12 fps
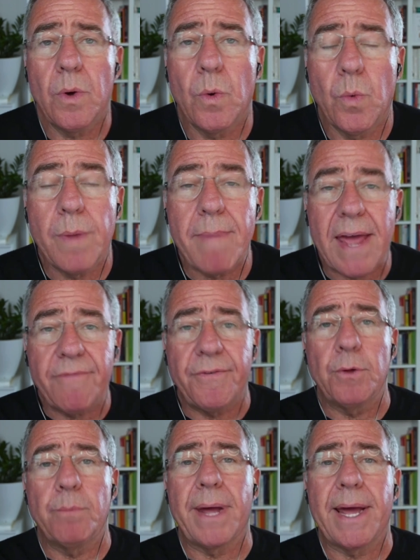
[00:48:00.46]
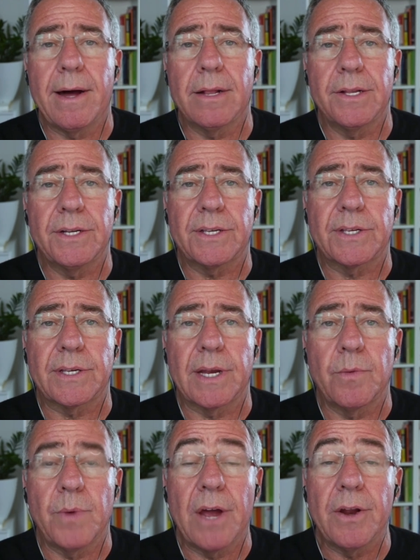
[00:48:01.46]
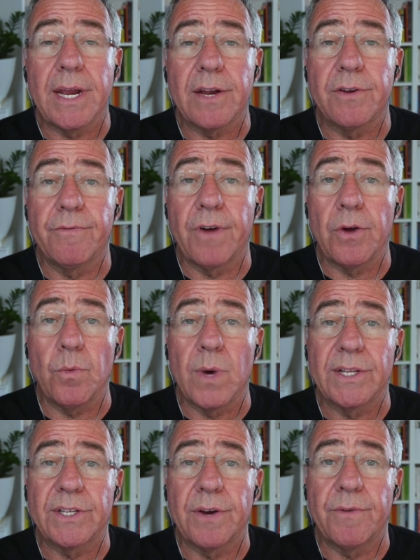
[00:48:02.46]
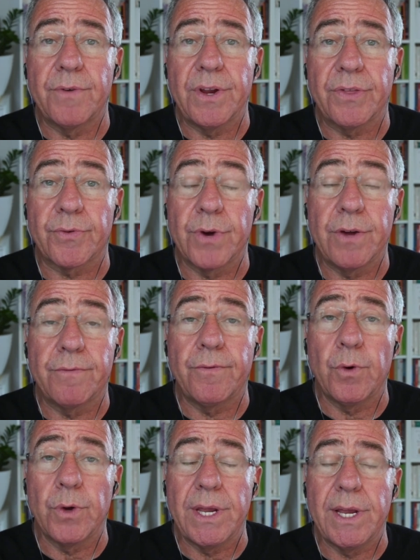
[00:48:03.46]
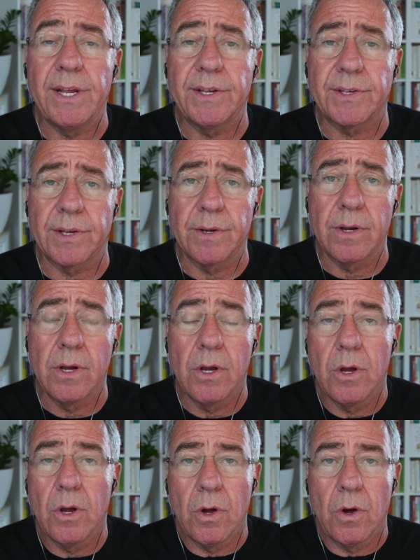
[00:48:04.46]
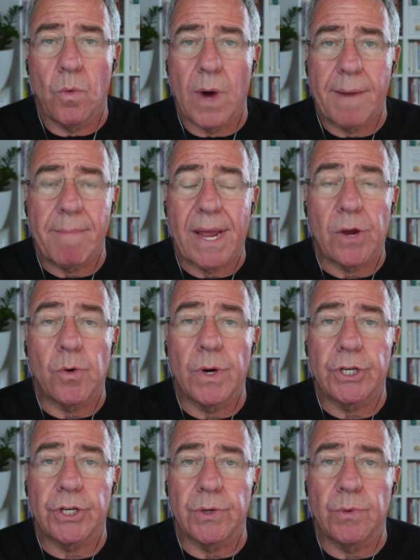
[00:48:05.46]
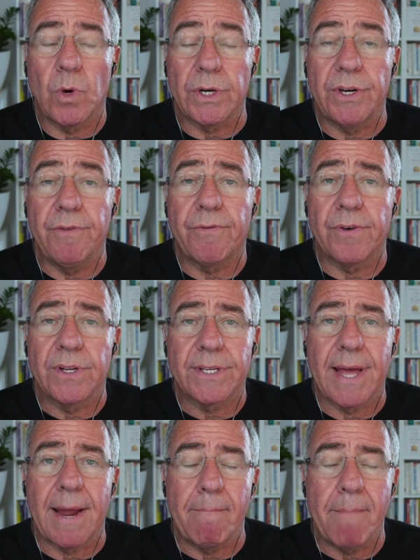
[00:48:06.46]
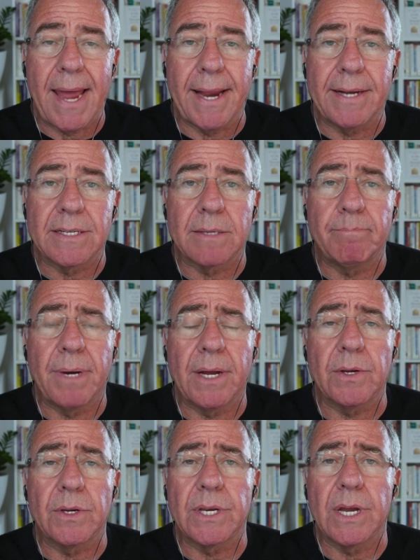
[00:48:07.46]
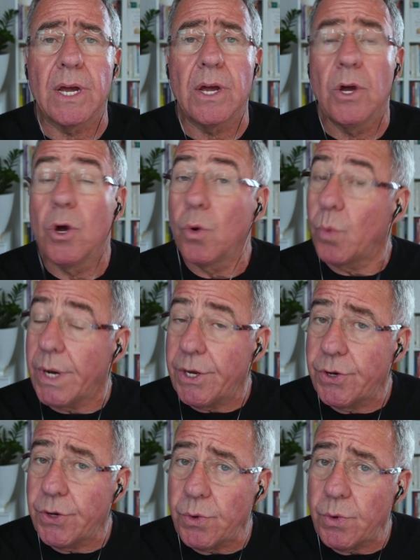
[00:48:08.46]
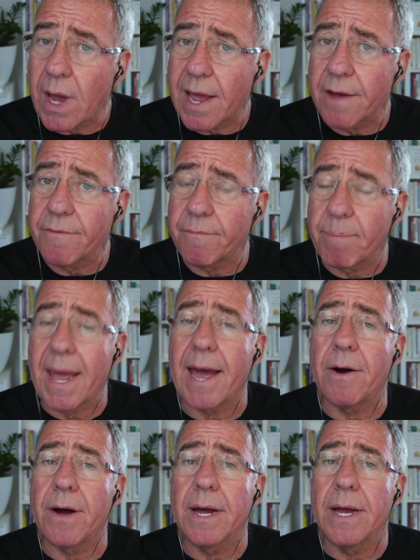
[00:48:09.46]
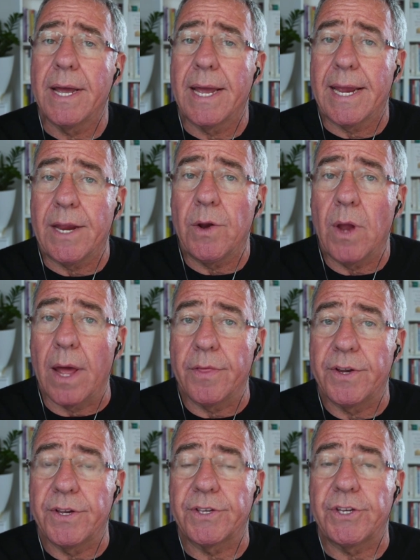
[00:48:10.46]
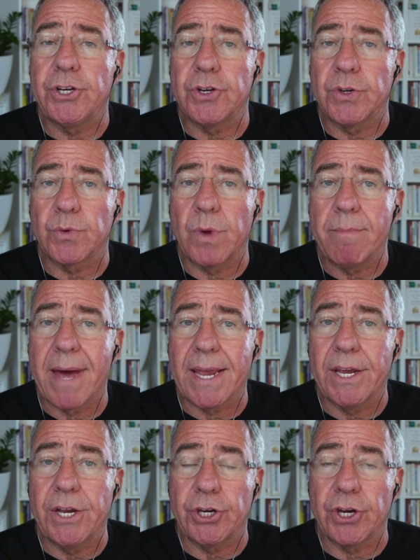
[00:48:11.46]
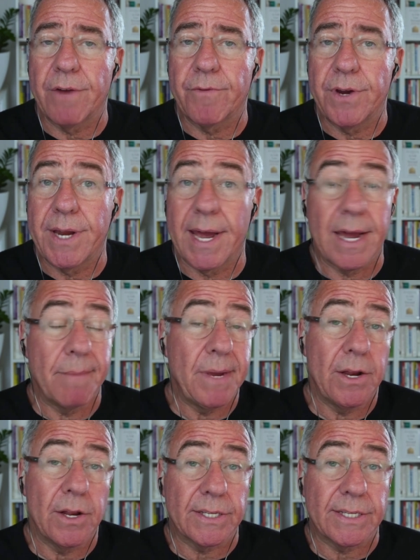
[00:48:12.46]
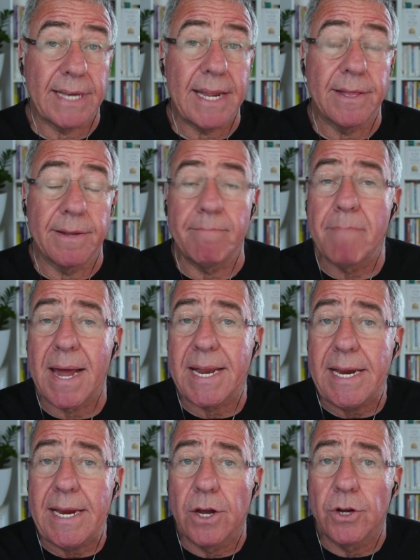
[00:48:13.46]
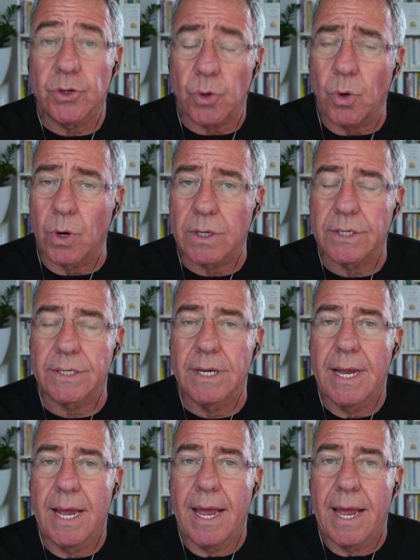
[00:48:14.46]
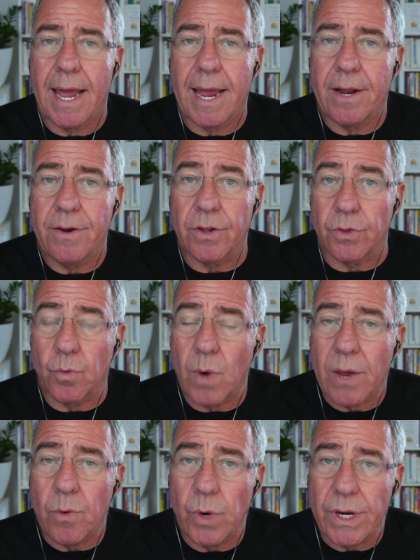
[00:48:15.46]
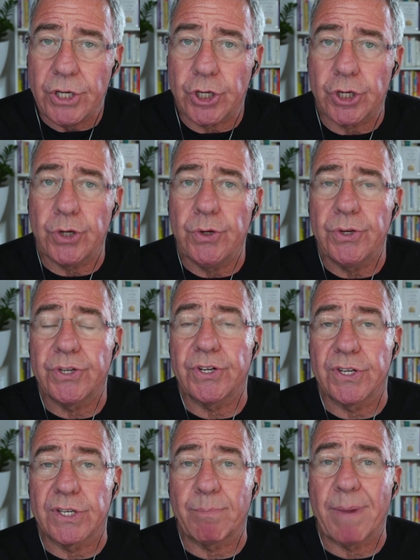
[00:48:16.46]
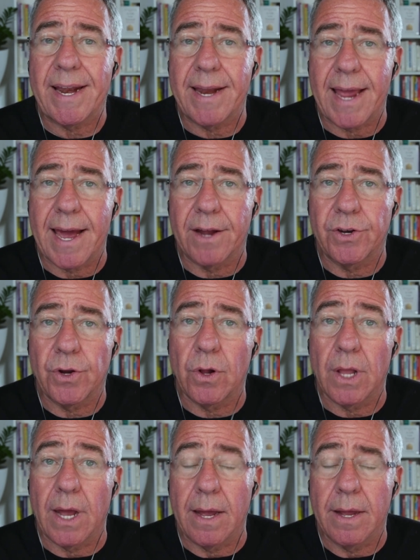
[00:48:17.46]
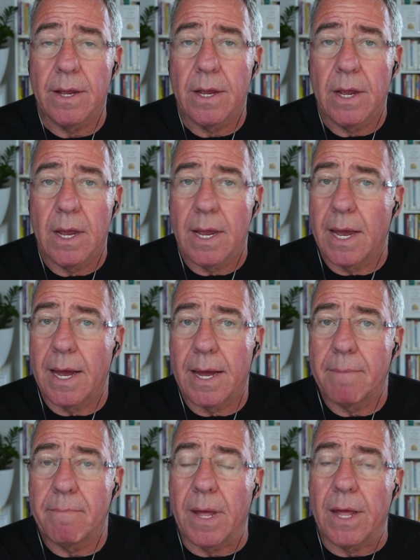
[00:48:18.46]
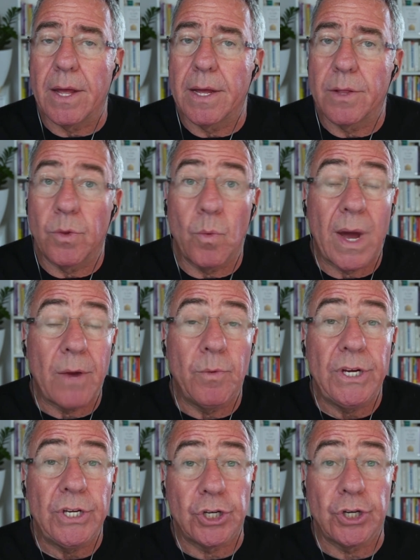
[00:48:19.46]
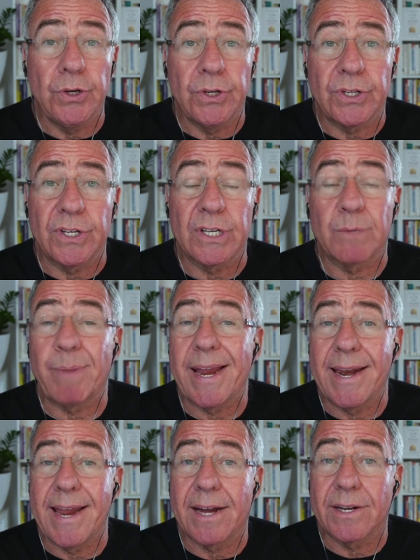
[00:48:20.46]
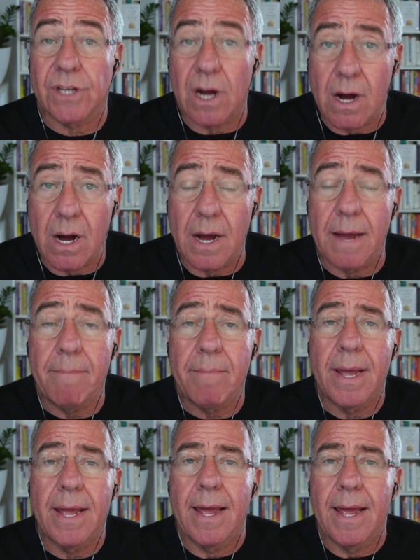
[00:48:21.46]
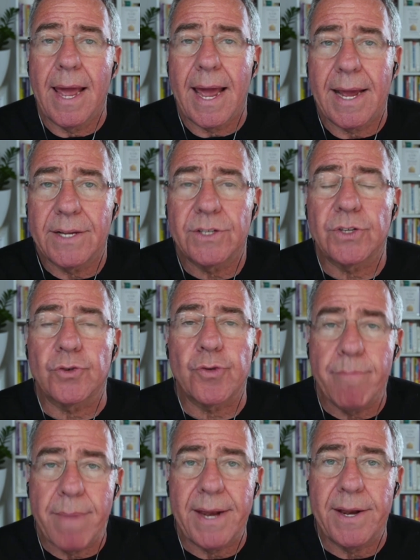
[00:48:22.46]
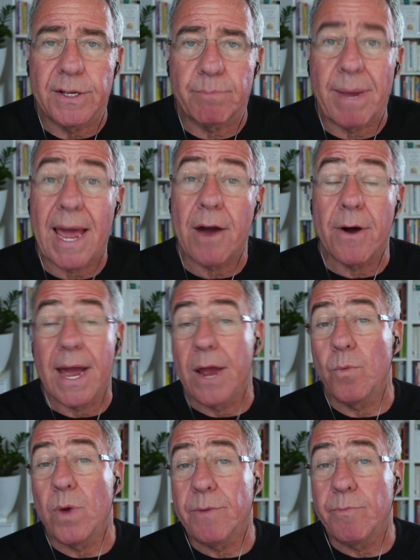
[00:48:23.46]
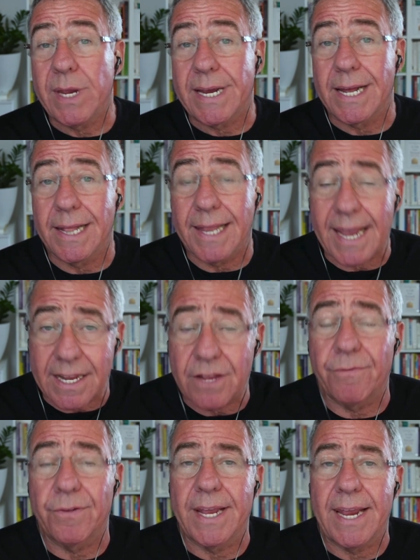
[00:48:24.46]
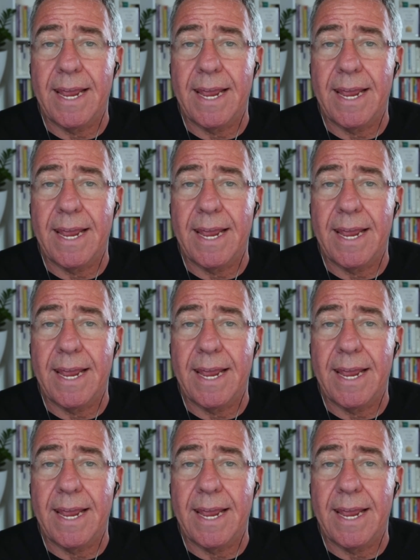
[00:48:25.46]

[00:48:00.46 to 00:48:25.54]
we may feel powerless, so we only get to vote once every 3 or 4 years, and one may question what difference that makes, but we do have power in the decisions we make each and every day. I mean, it's said that money talks, and the way we choose to spend our dollar, the way we choose to spend our time has tremendous power. And when we collectively